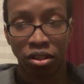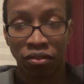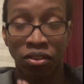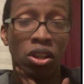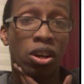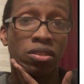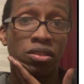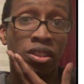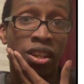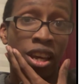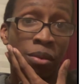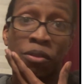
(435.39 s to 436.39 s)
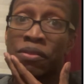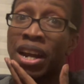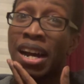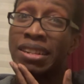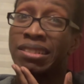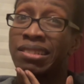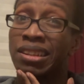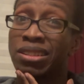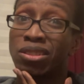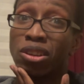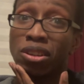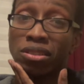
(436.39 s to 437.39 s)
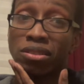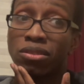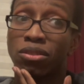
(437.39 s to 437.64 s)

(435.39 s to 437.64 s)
even losses in the game, even high stakes losses.